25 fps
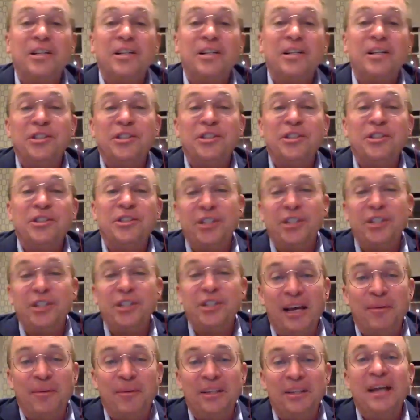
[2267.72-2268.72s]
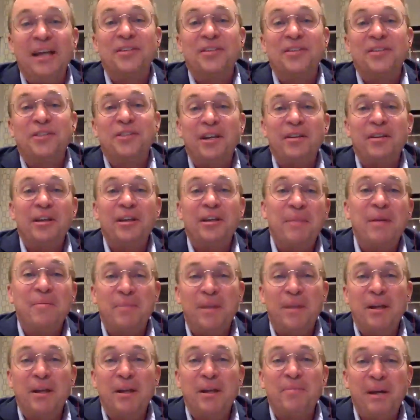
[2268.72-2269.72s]
us on that one. Yeah, yes, yeah, they're, yeah, they're, so, they're,
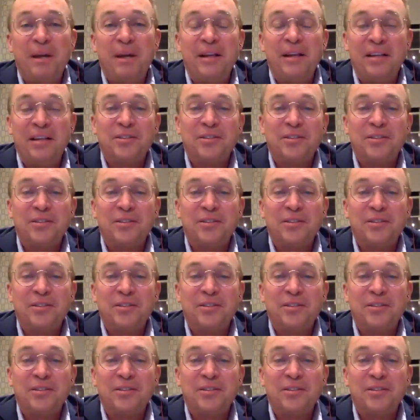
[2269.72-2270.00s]
better, yes.